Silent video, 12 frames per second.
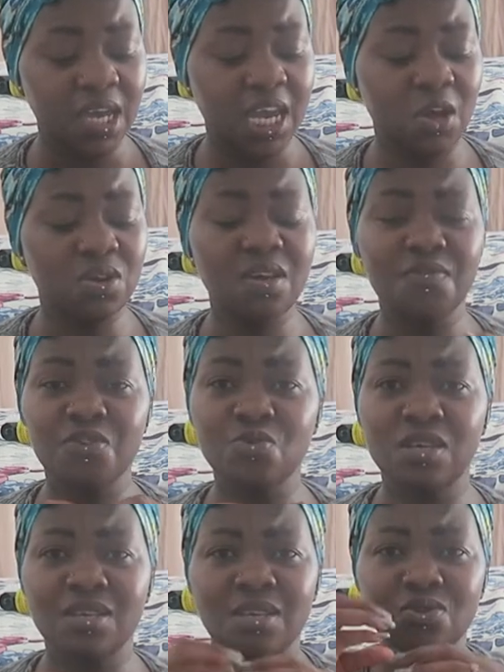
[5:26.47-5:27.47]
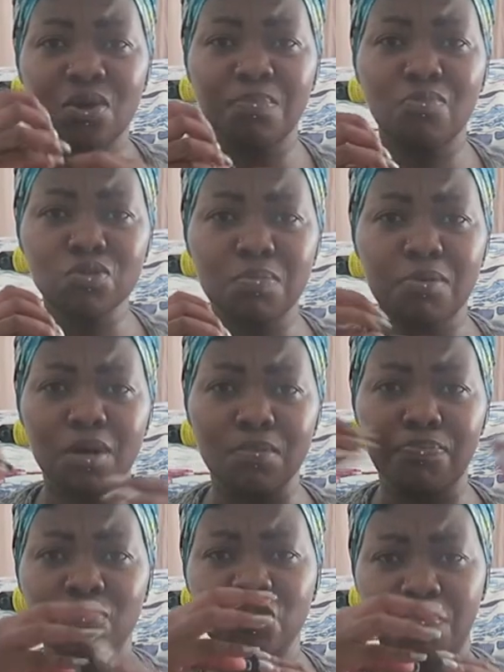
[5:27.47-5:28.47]
and I don't have cuticle you know most people can
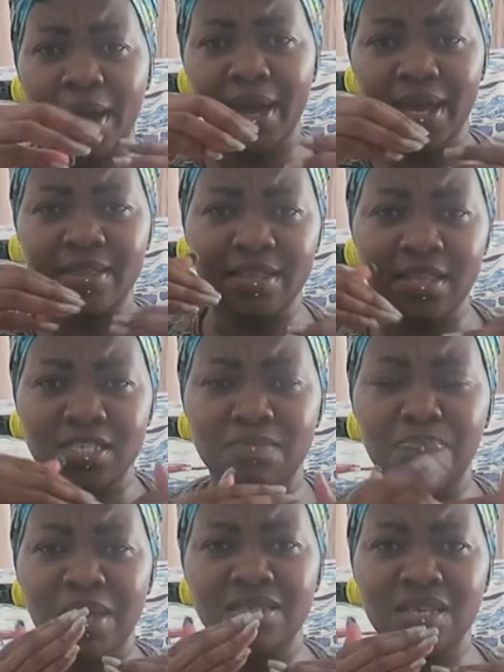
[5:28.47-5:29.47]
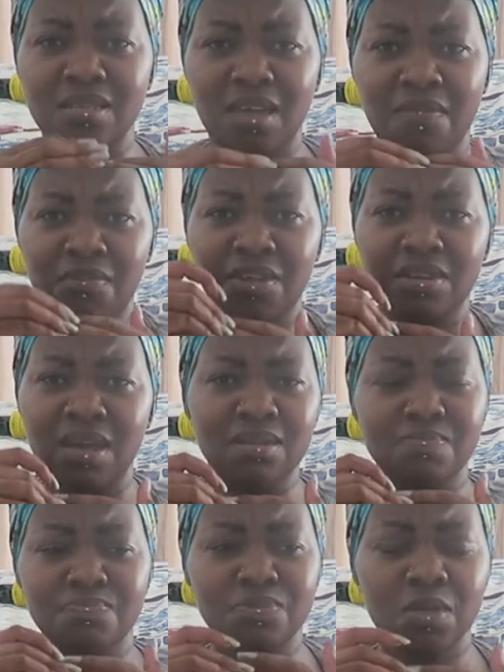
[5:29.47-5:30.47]
push back and then there's space in there for the nail